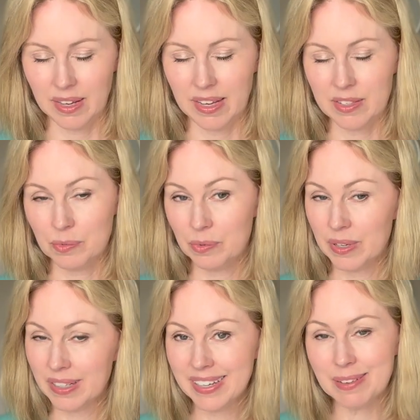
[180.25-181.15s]
It's
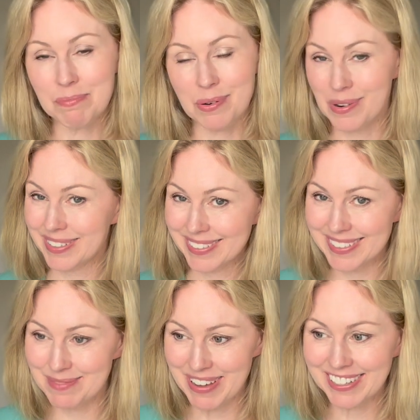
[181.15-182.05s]
really important
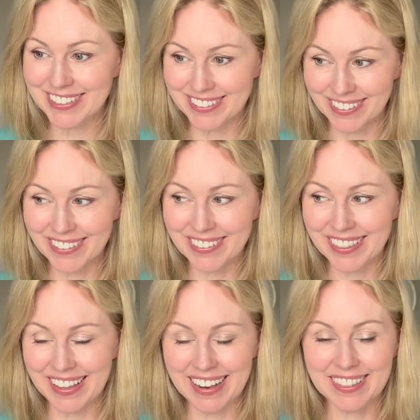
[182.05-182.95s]
to make sure
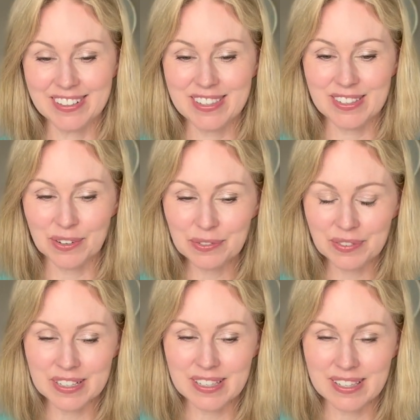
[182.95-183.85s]
that the
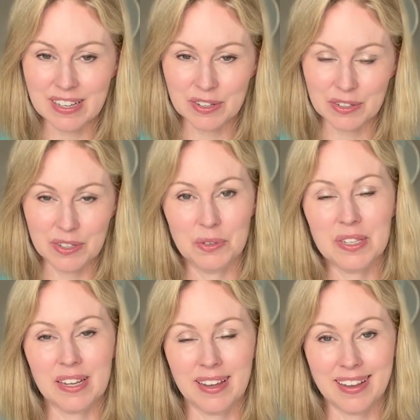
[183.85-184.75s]
surface that you're
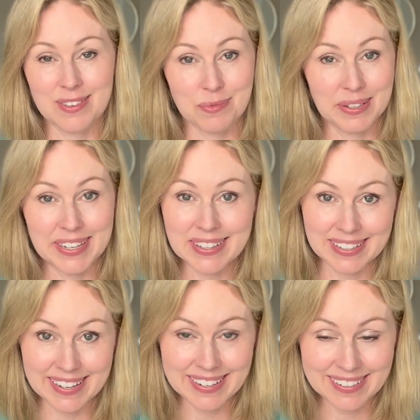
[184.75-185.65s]
using is really
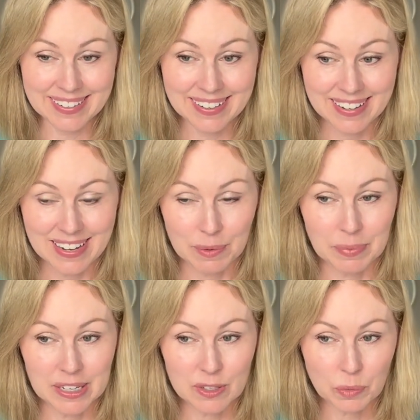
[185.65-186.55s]
clean,
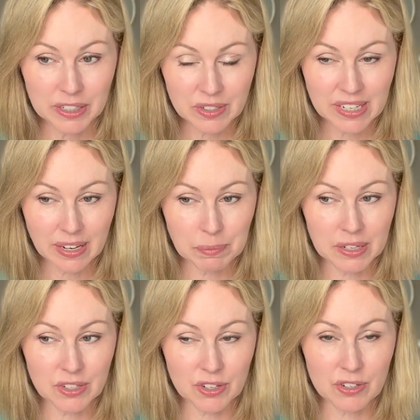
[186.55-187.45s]
because when you take
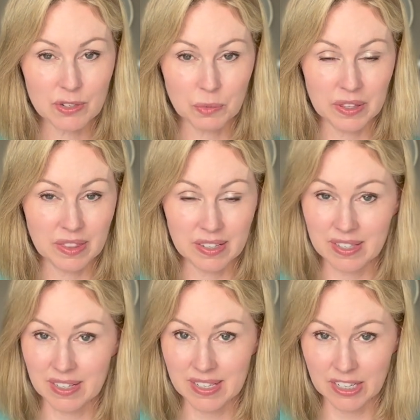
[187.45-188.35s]
pictures with this
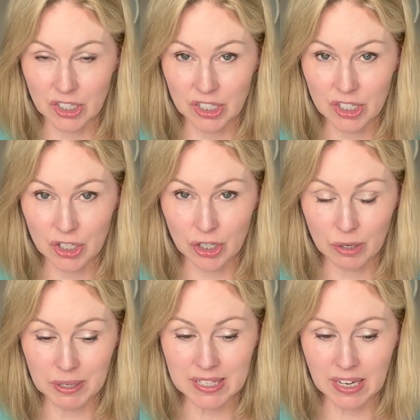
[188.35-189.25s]
extension
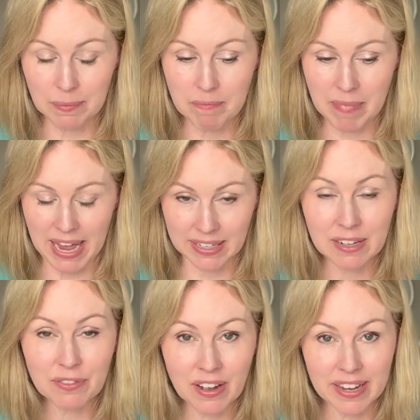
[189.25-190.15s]
tube, it's going to
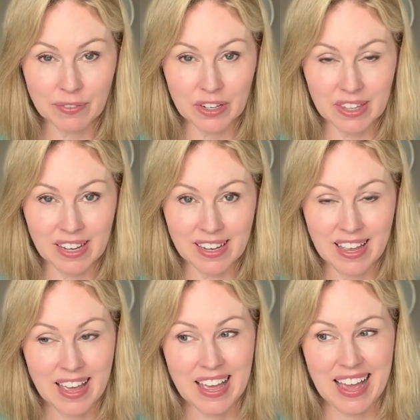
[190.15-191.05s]
magnify everything
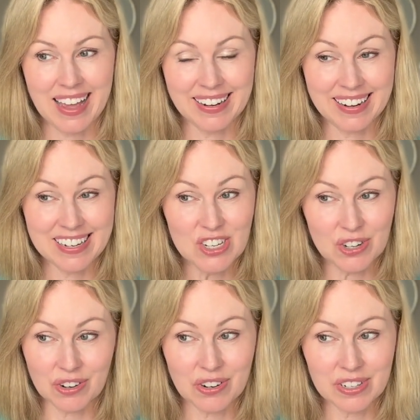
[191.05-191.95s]
and any
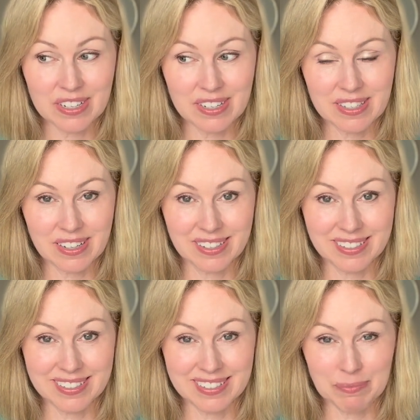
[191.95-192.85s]
dirt is going to
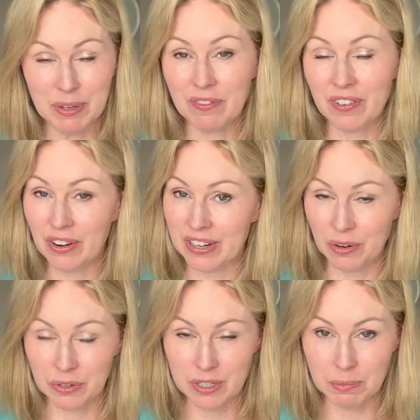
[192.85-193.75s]
be very
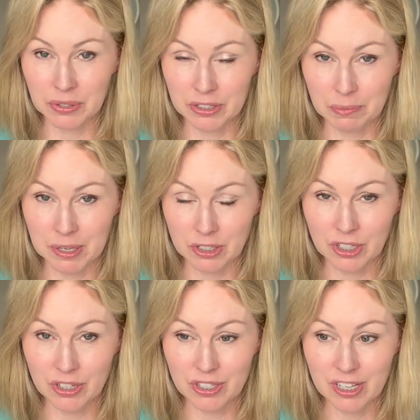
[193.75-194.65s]
noticeable in your
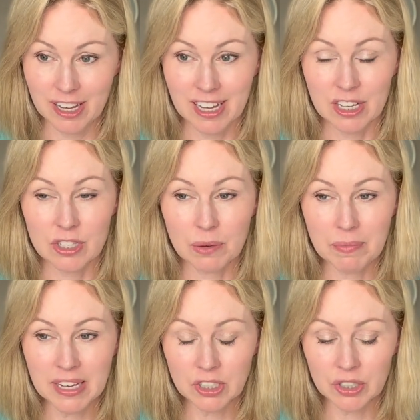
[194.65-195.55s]
pictures. So
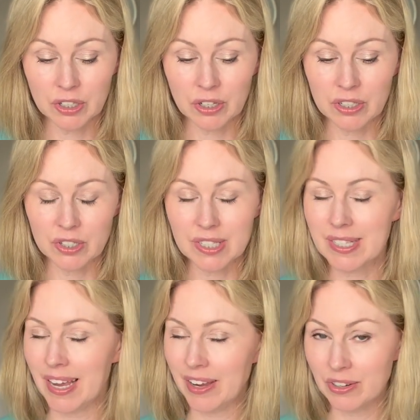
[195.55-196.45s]
make sure you just
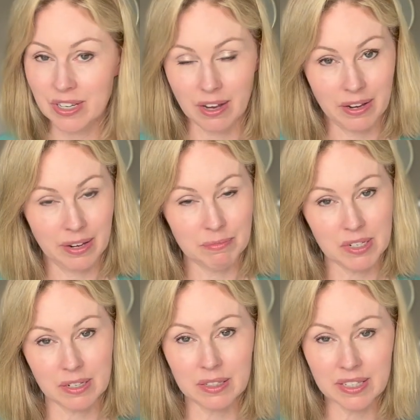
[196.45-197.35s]
take your time to
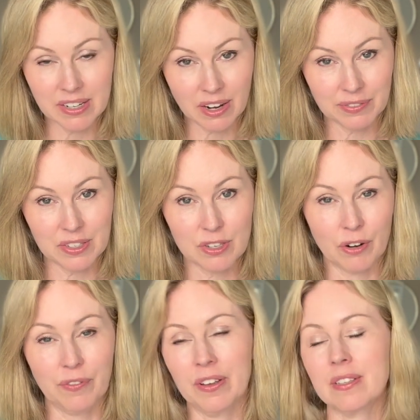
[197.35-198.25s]
clean off the
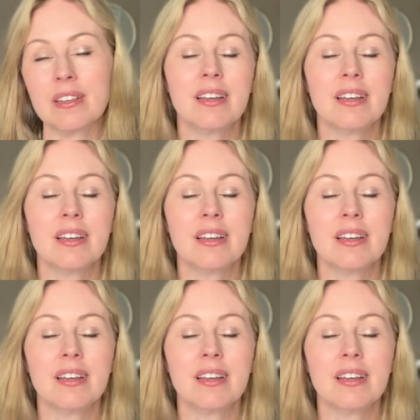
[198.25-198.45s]
surface.